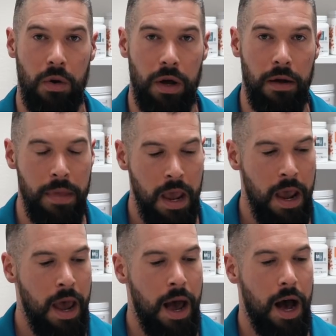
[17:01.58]
oil,
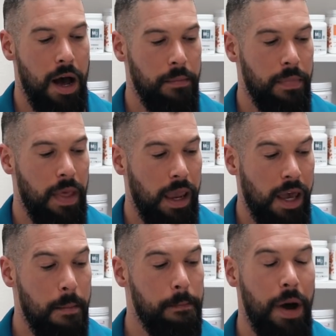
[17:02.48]

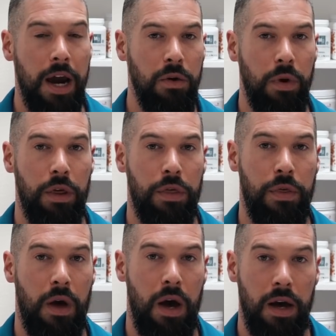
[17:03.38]
combined with
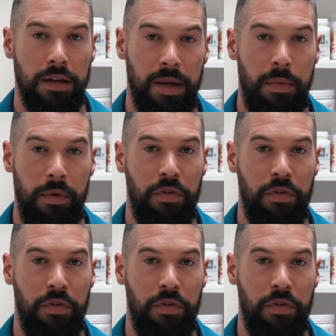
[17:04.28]
a supplement